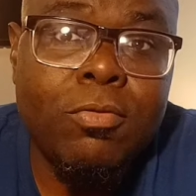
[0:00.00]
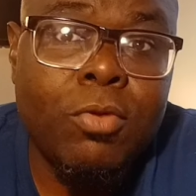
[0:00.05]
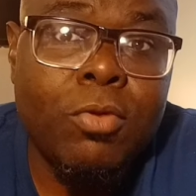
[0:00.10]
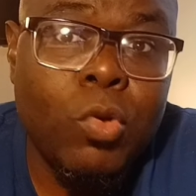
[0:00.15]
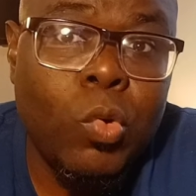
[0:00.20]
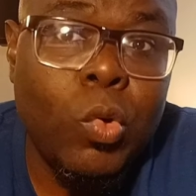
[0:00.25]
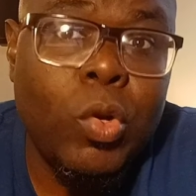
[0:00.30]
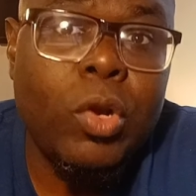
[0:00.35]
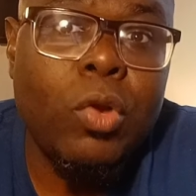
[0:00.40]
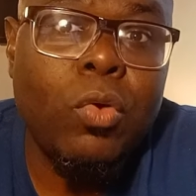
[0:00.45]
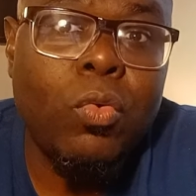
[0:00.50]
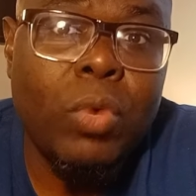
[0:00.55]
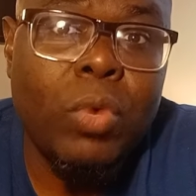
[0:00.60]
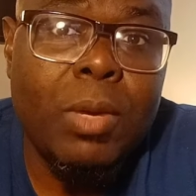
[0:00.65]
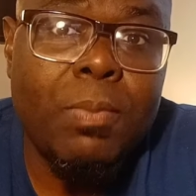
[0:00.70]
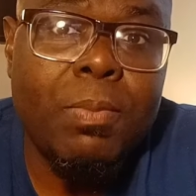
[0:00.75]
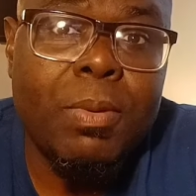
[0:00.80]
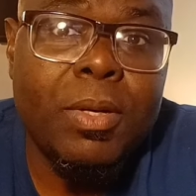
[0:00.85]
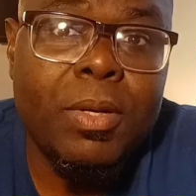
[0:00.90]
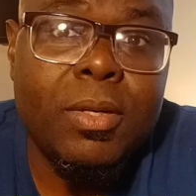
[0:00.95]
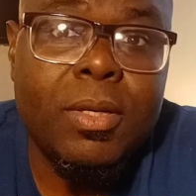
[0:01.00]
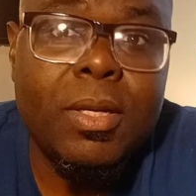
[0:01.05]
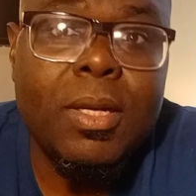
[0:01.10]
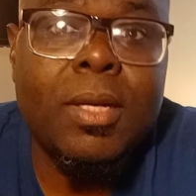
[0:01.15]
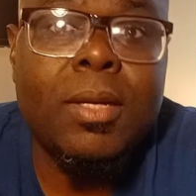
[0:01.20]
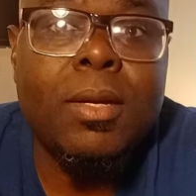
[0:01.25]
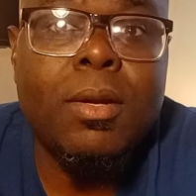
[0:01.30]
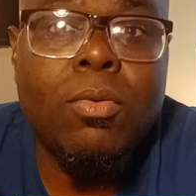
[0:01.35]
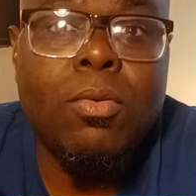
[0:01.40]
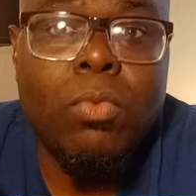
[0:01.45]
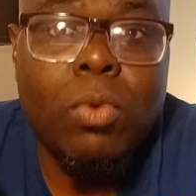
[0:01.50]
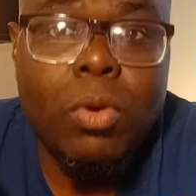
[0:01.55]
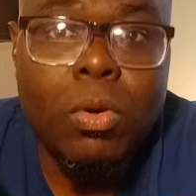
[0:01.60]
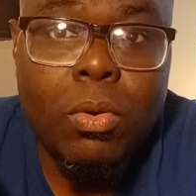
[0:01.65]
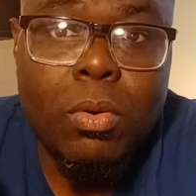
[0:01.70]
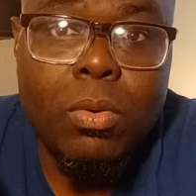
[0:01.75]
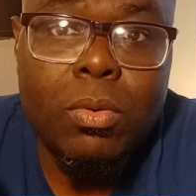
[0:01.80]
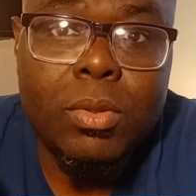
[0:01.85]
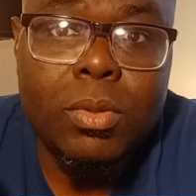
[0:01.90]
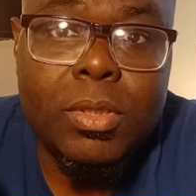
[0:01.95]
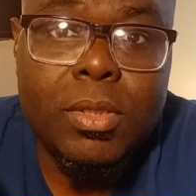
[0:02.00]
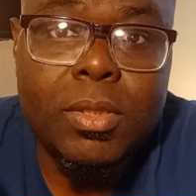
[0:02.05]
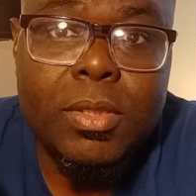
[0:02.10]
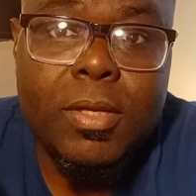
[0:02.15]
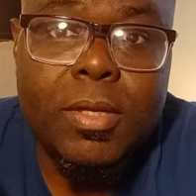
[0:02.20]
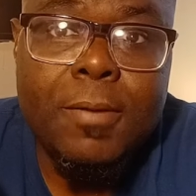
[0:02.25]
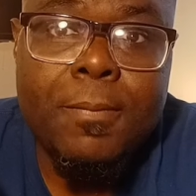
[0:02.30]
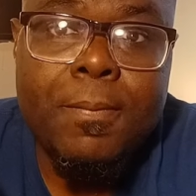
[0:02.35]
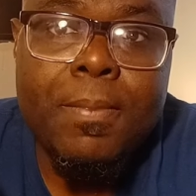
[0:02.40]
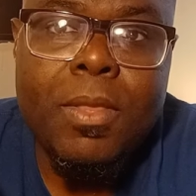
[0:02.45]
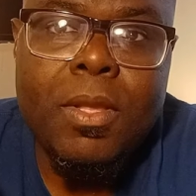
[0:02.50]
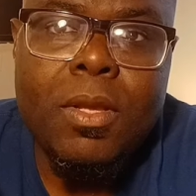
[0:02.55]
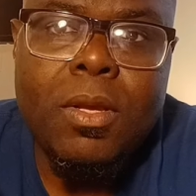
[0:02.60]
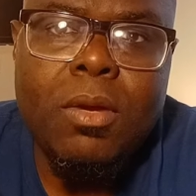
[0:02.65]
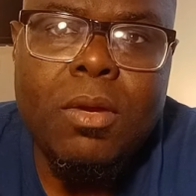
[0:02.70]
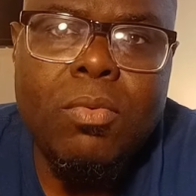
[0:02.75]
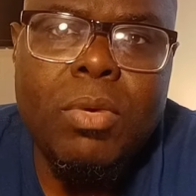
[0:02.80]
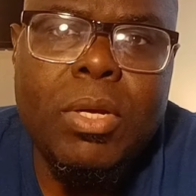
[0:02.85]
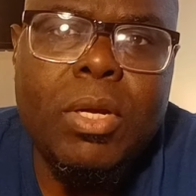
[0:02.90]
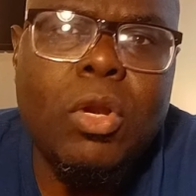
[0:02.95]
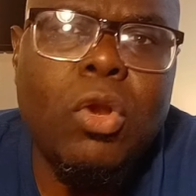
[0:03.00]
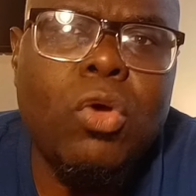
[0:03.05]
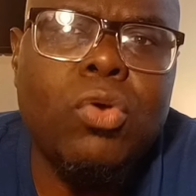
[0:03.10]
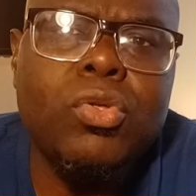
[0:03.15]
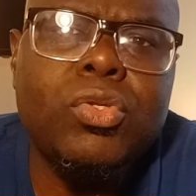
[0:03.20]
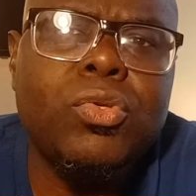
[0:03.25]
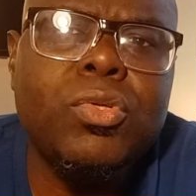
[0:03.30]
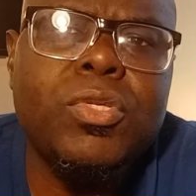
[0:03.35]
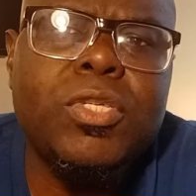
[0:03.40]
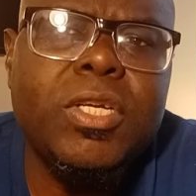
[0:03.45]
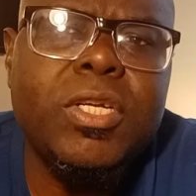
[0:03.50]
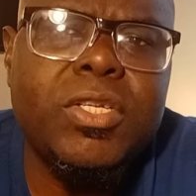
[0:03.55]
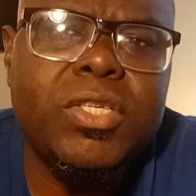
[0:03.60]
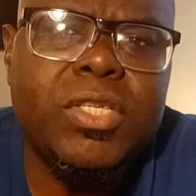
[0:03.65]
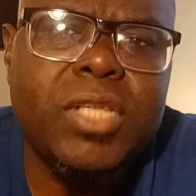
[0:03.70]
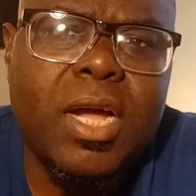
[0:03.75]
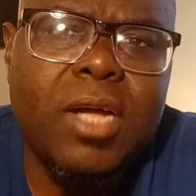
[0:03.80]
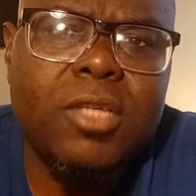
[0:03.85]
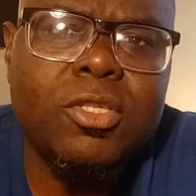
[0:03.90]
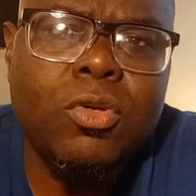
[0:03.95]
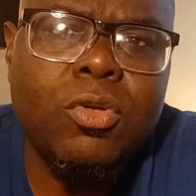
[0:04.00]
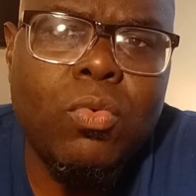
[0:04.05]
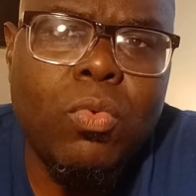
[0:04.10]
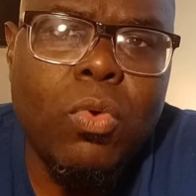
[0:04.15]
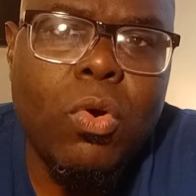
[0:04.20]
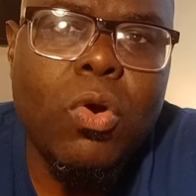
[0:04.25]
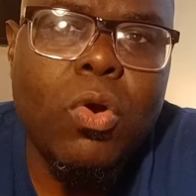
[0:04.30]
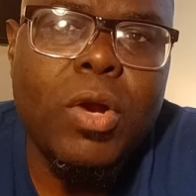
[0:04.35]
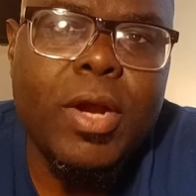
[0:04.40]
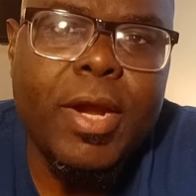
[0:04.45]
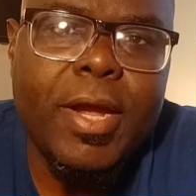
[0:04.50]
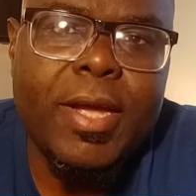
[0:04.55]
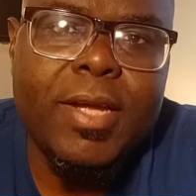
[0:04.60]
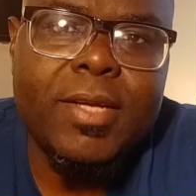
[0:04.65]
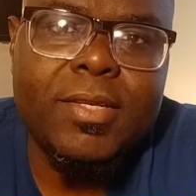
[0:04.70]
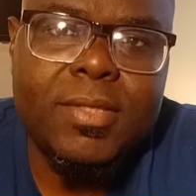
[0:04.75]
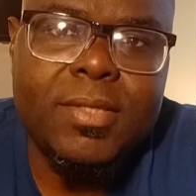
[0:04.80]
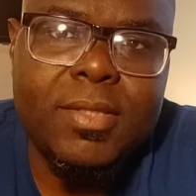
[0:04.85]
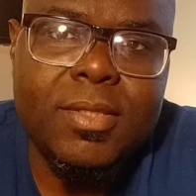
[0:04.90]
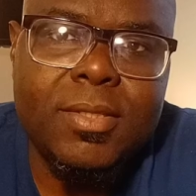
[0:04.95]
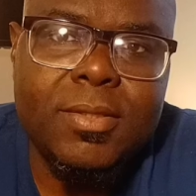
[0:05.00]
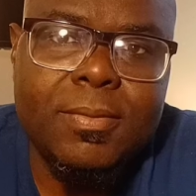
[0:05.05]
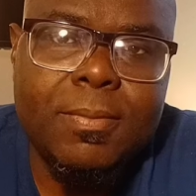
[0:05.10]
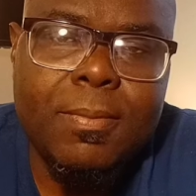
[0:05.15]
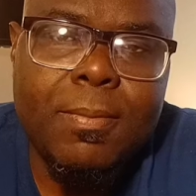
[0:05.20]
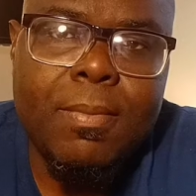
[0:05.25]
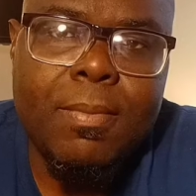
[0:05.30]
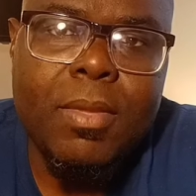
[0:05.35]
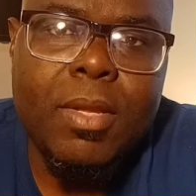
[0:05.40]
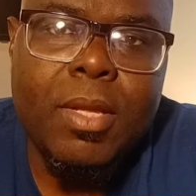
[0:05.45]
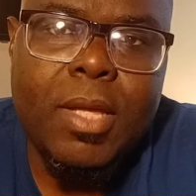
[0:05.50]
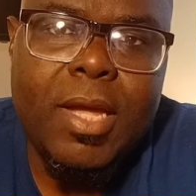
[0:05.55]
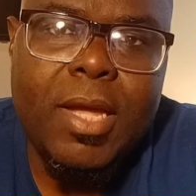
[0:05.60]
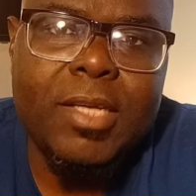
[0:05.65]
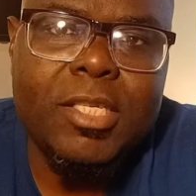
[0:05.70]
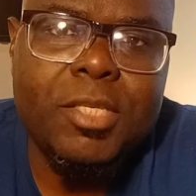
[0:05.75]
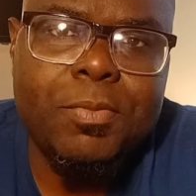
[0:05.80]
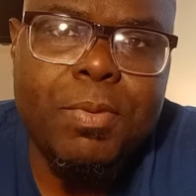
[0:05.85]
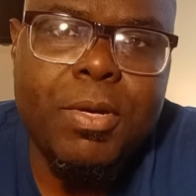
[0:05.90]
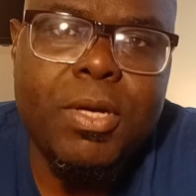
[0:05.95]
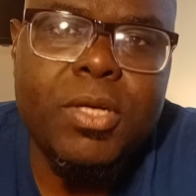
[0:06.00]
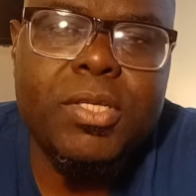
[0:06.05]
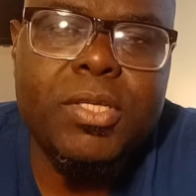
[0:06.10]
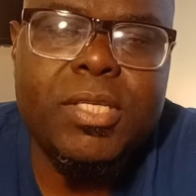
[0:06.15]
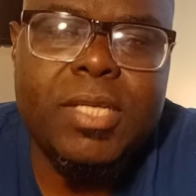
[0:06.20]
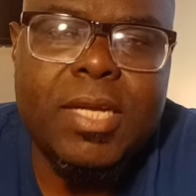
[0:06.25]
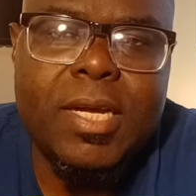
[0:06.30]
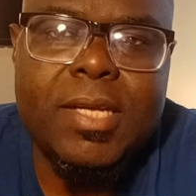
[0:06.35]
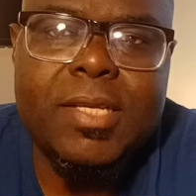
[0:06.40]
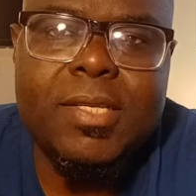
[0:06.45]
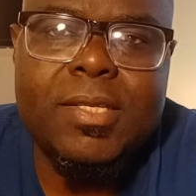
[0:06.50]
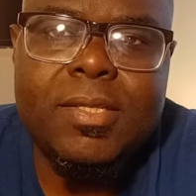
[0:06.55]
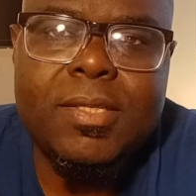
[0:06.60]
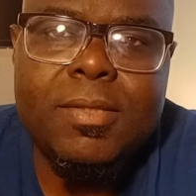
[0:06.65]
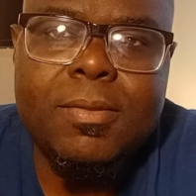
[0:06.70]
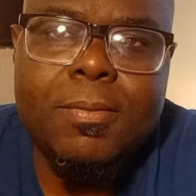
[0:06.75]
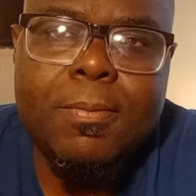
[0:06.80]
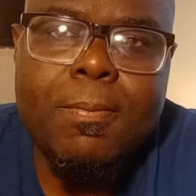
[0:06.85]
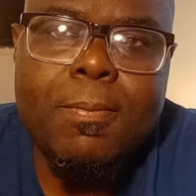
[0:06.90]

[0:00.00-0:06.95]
of nuclear weapons in the world, with close to 6,000 warheads, experts says.